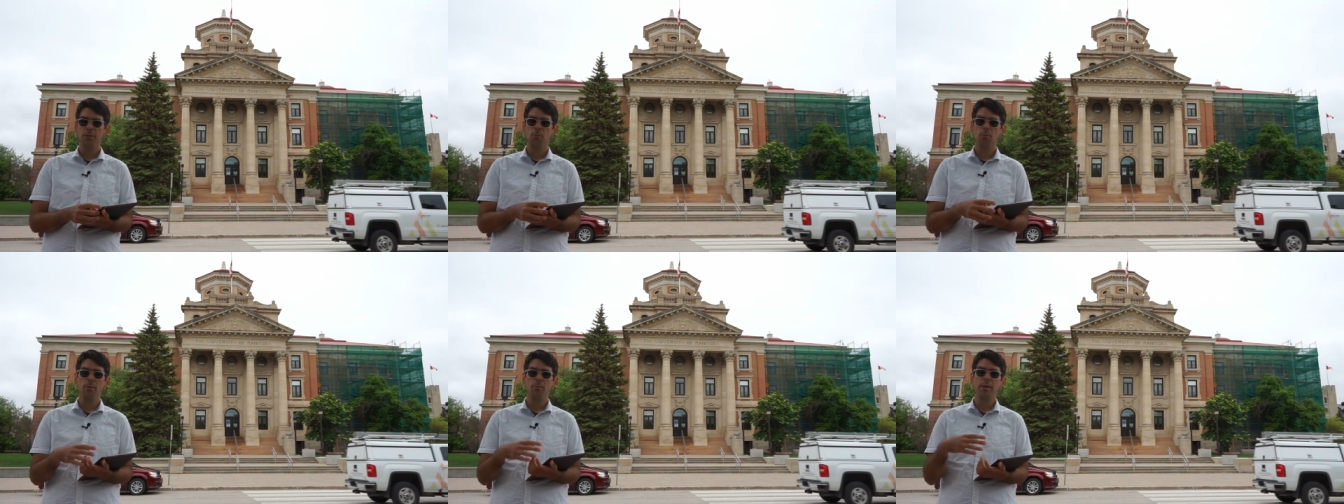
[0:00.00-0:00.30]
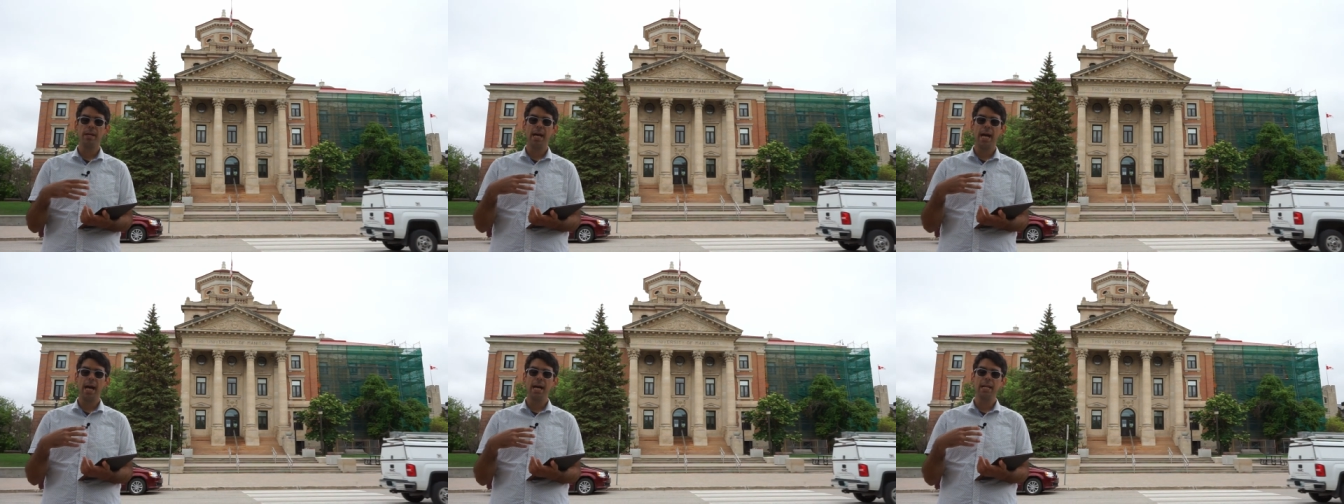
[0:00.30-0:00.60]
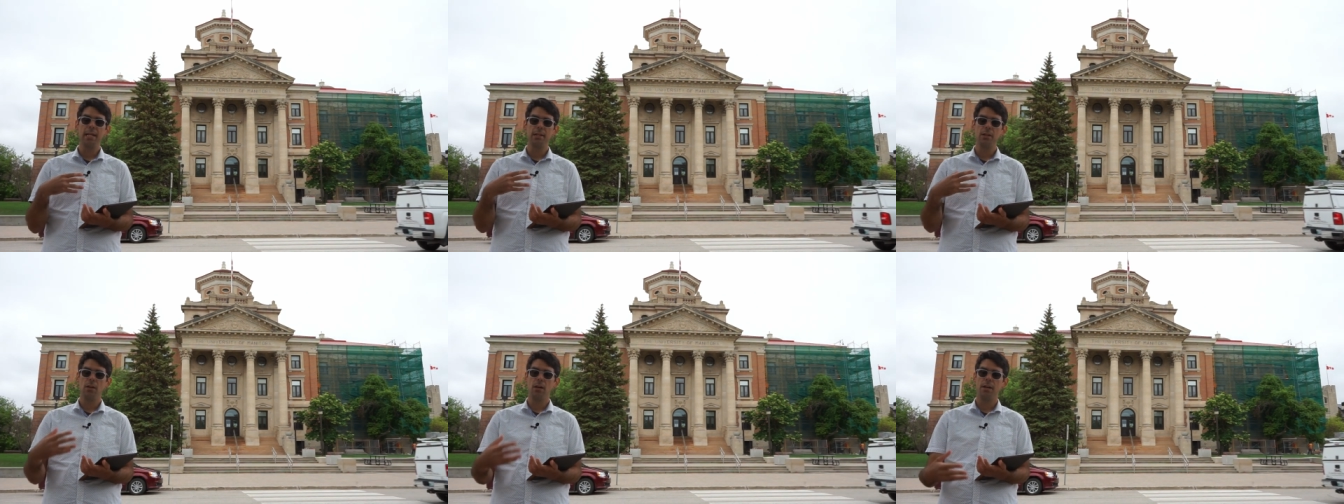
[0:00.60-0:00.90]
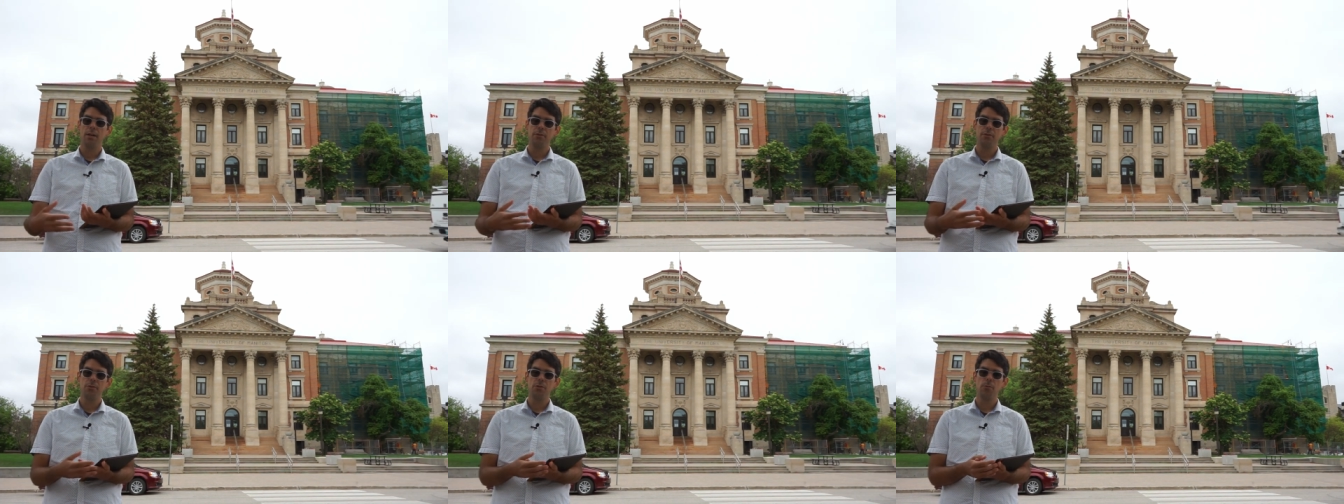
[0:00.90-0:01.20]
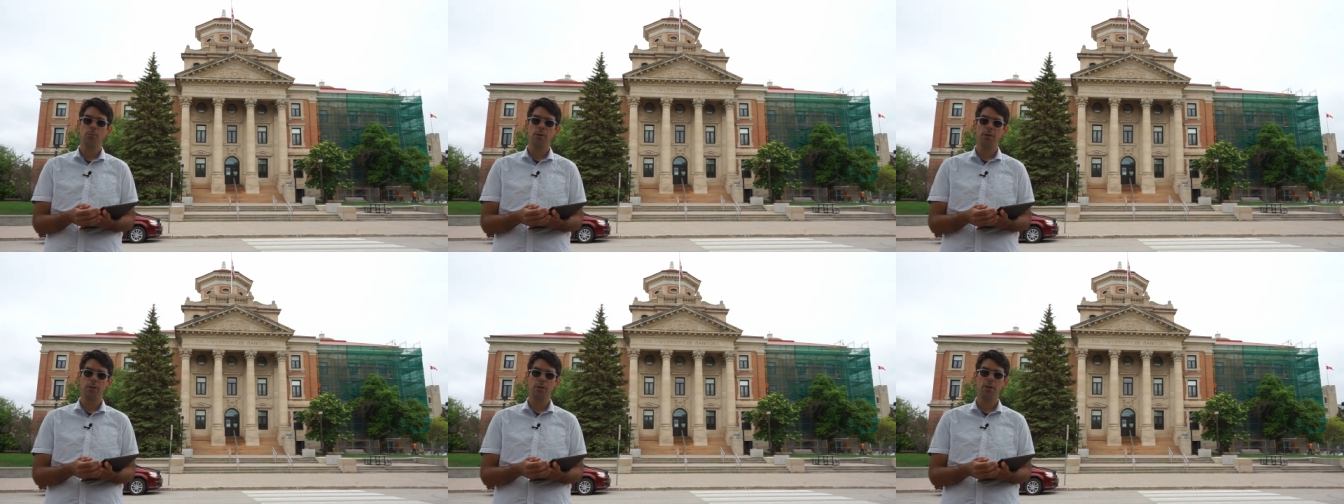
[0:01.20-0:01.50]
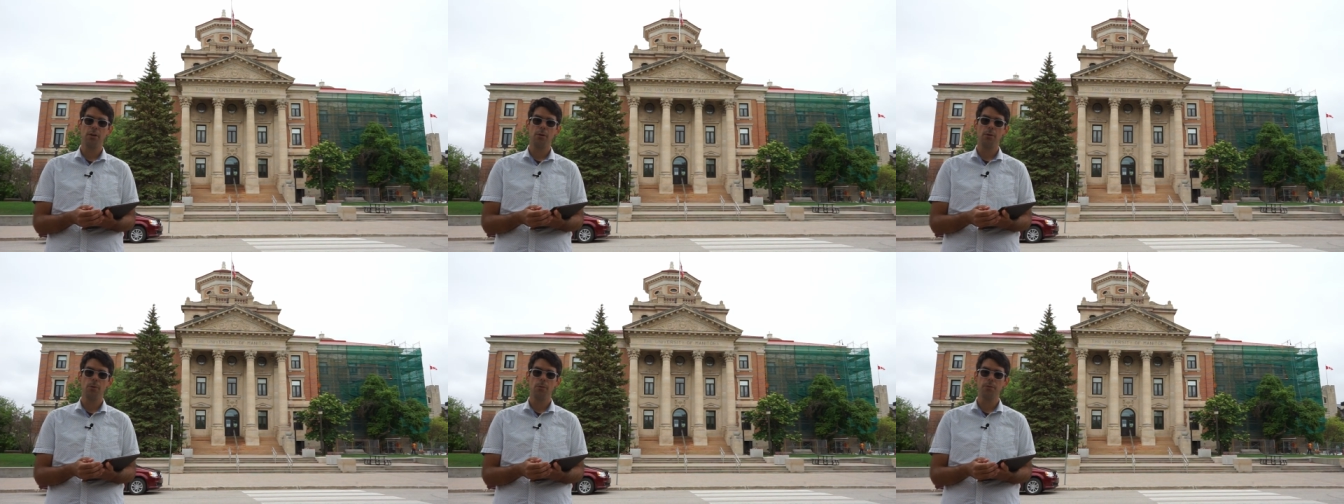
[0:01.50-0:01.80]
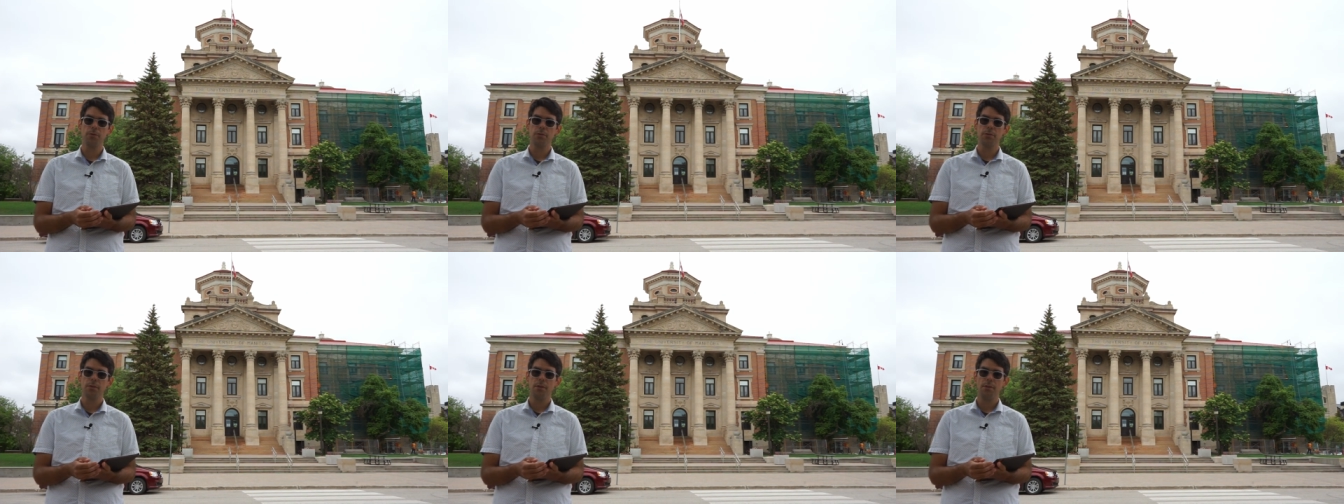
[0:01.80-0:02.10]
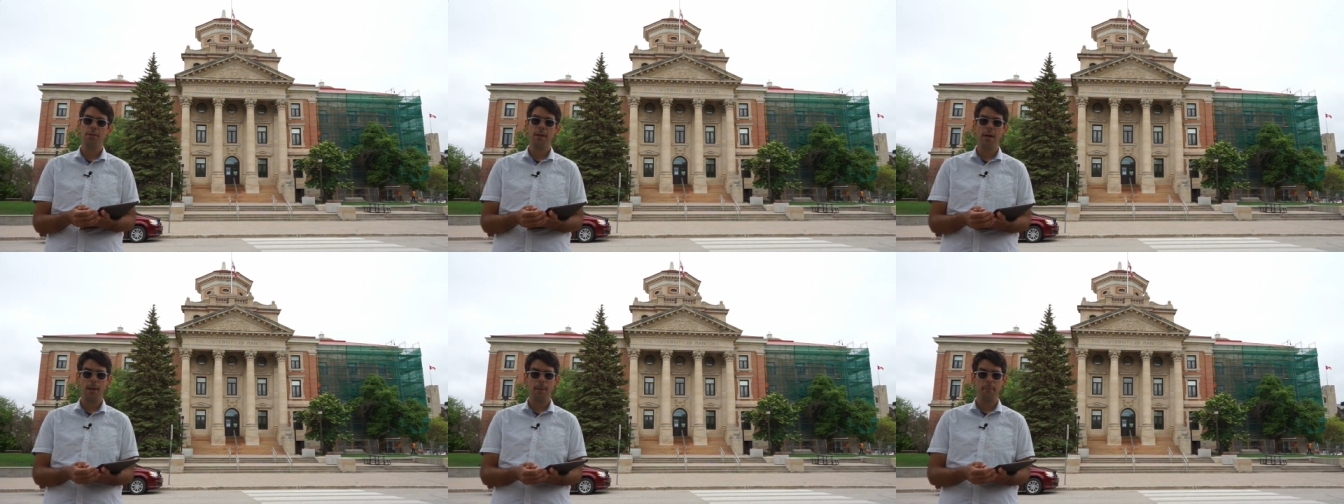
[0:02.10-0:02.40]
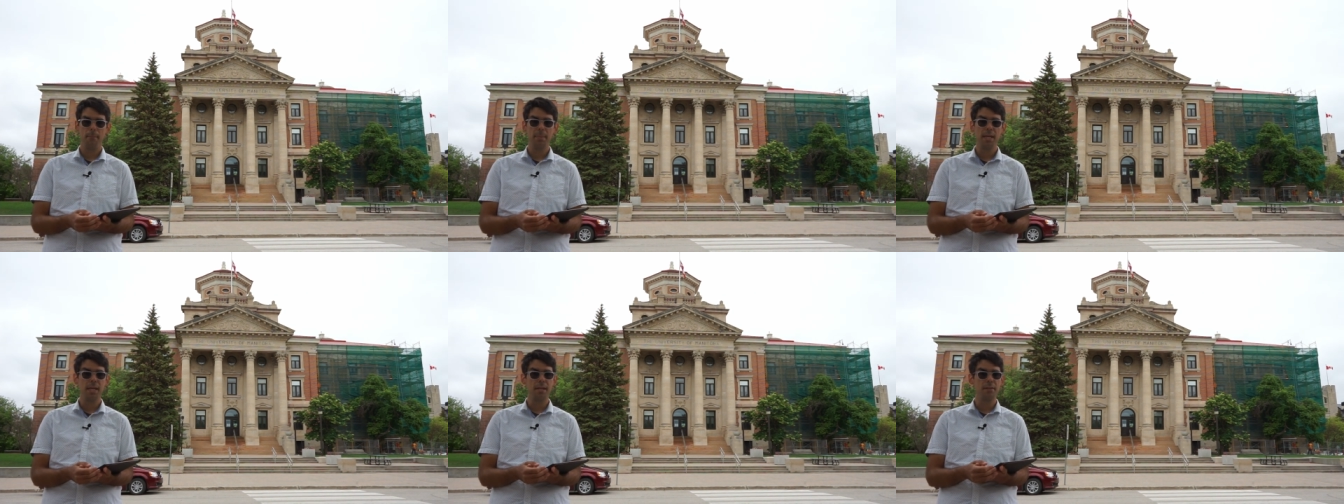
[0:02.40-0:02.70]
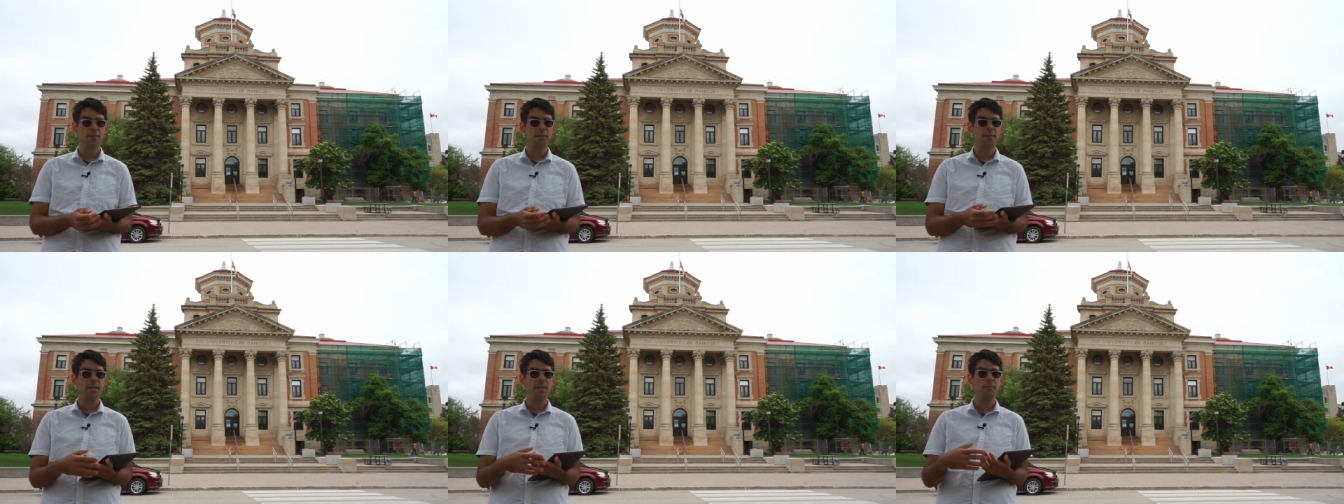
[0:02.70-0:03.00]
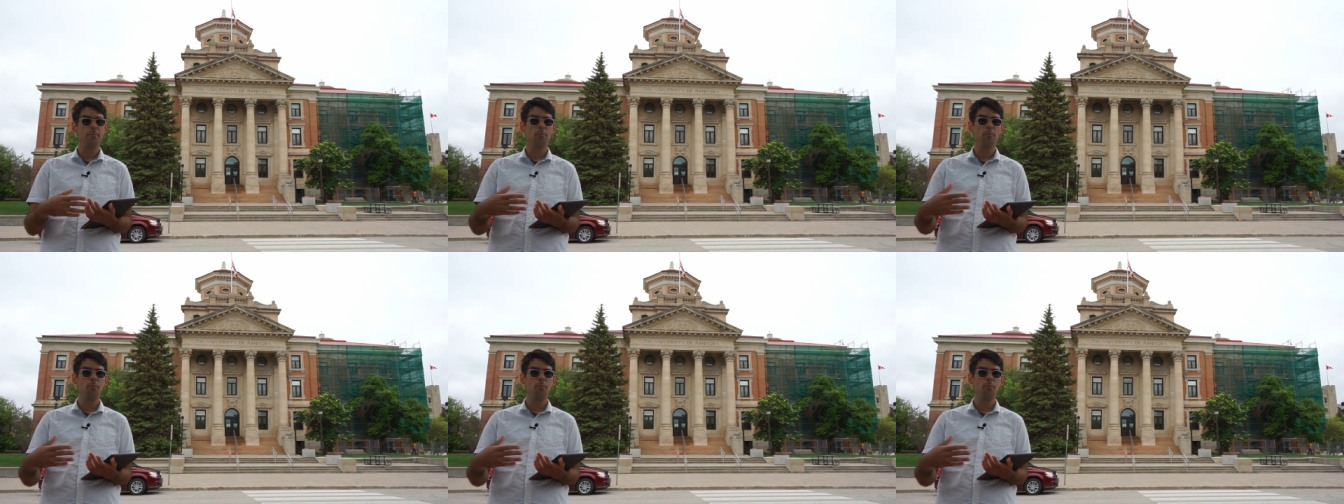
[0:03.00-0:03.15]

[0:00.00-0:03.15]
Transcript: When we added locks to our codes, that means that